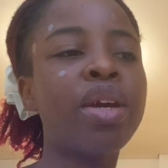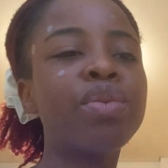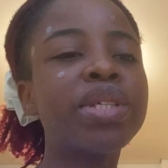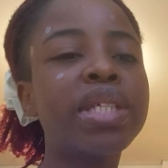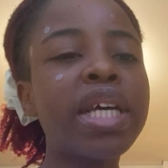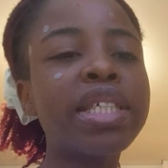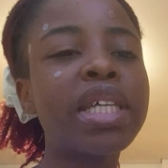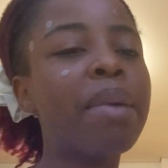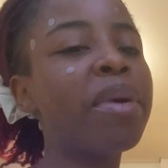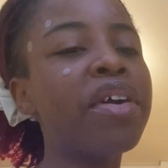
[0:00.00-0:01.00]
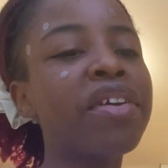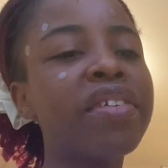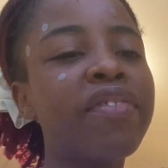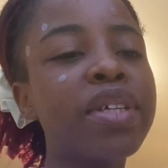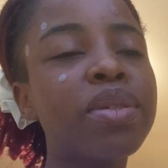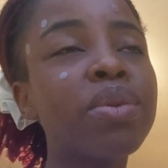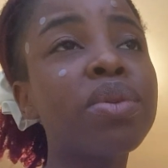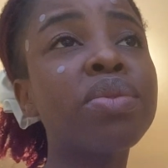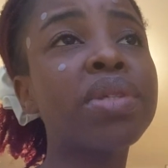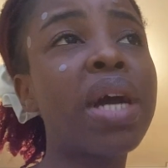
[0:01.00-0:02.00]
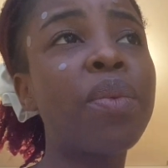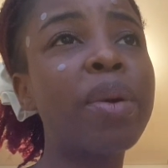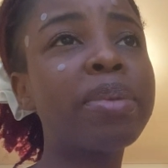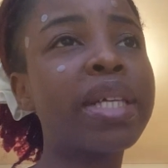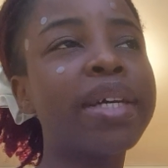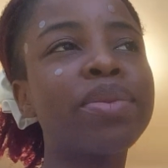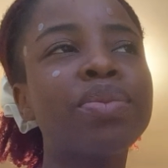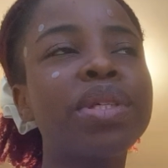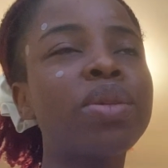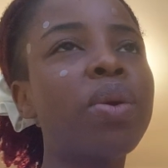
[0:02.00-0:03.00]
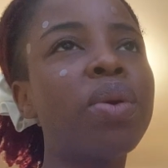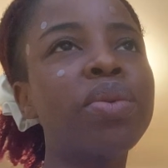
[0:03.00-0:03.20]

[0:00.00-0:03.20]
research about your university. Go through their website, read all